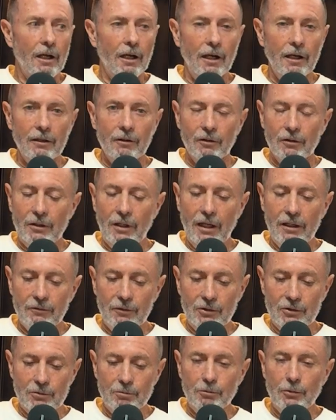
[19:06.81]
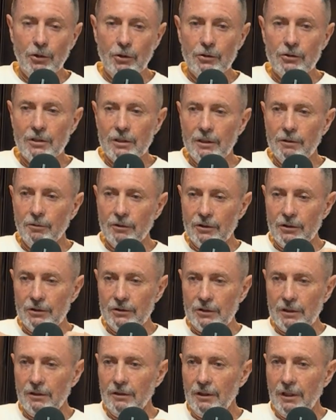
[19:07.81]
and I'd had this muesli with this
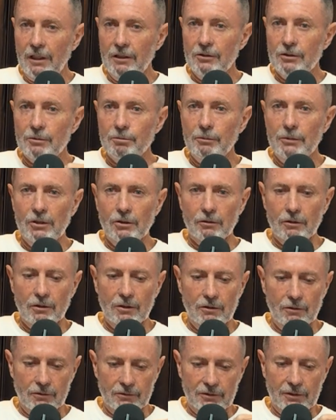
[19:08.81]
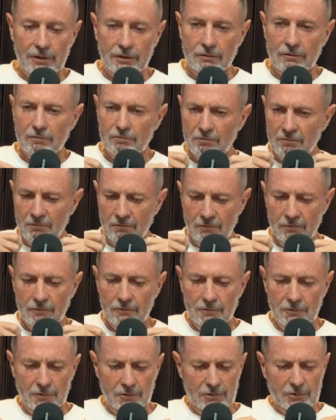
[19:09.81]
condensed milk, and I think,
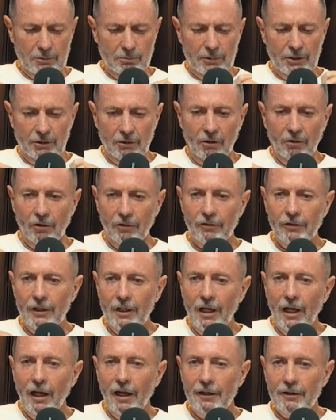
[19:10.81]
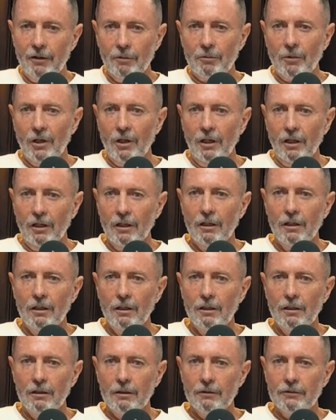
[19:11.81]
it's a bit off, and I'm like,
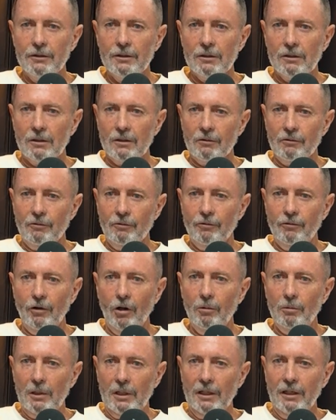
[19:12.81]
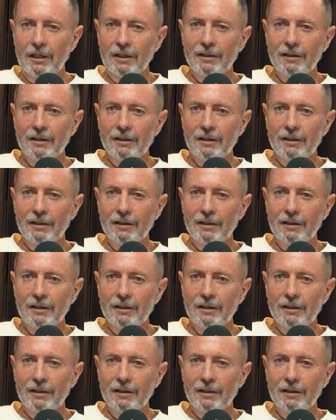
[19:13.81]
I think I'm going to vomit.